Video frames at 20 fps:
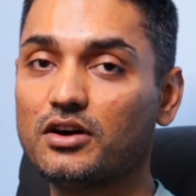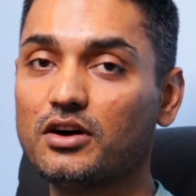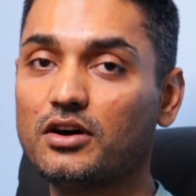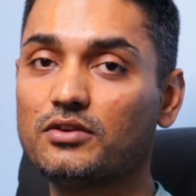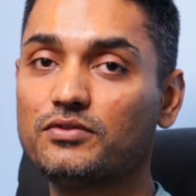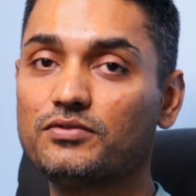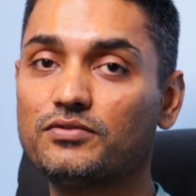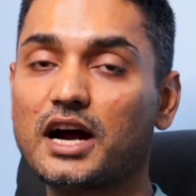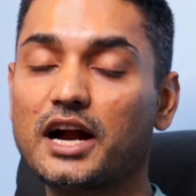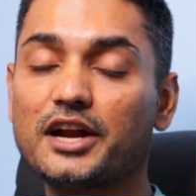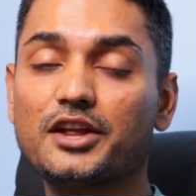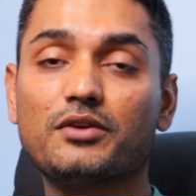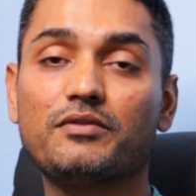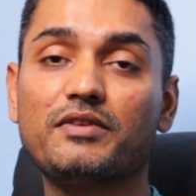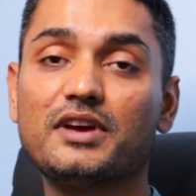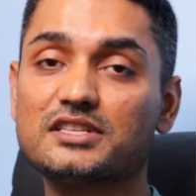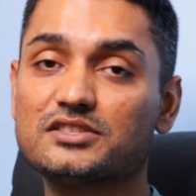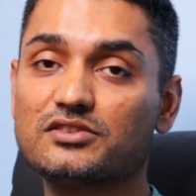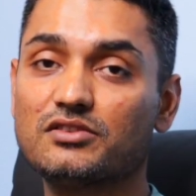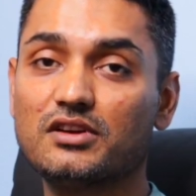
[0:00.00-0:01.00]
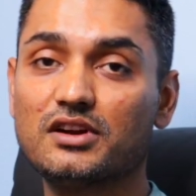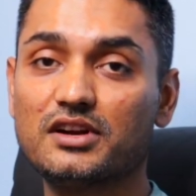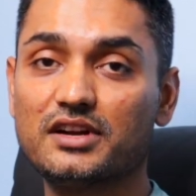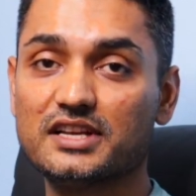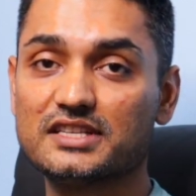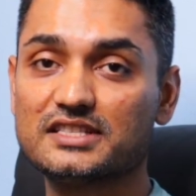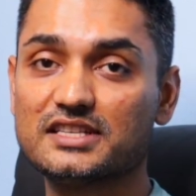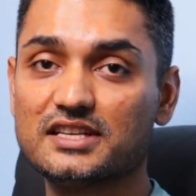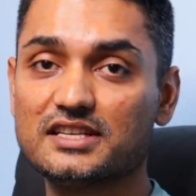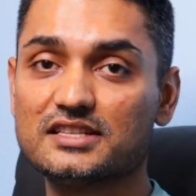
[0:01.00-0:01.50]
of cardiovascular
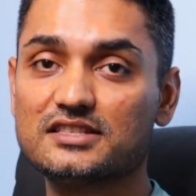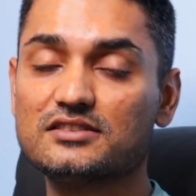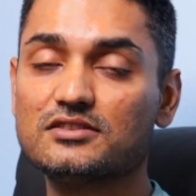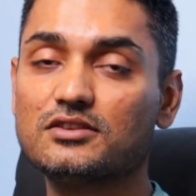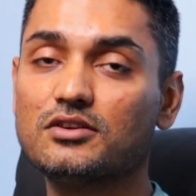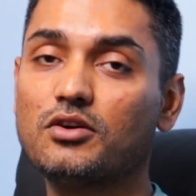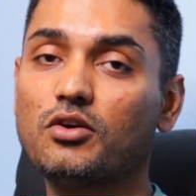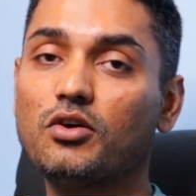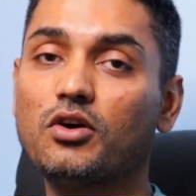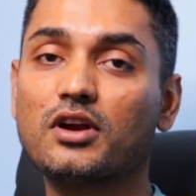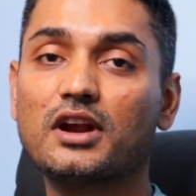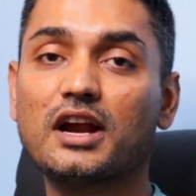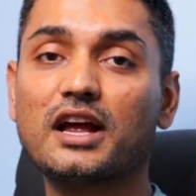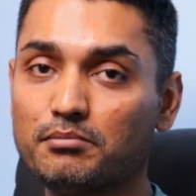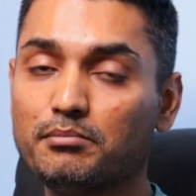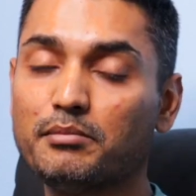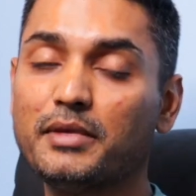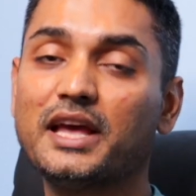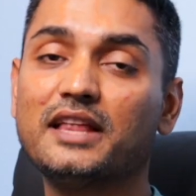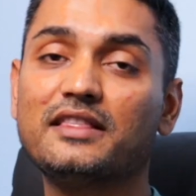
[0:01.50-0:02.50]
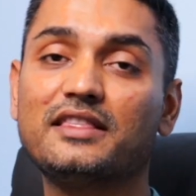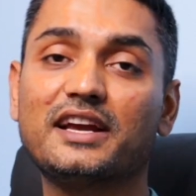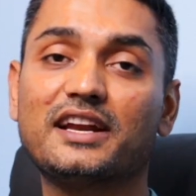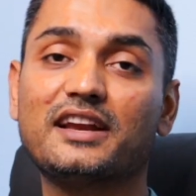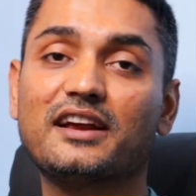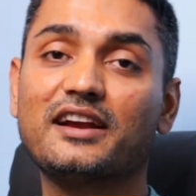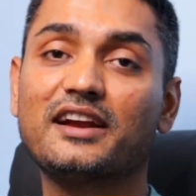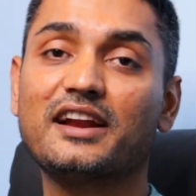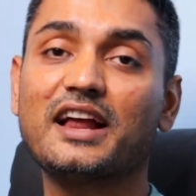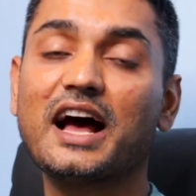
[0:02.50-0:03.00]
disease or men that
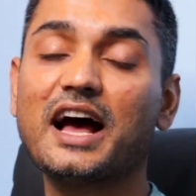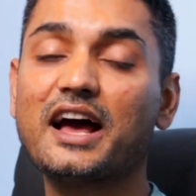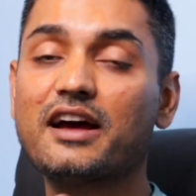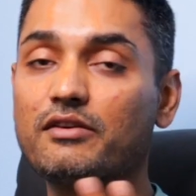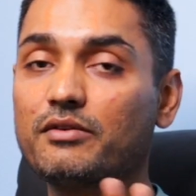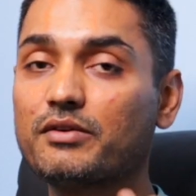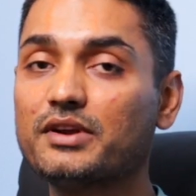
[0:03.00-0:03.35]
are at higher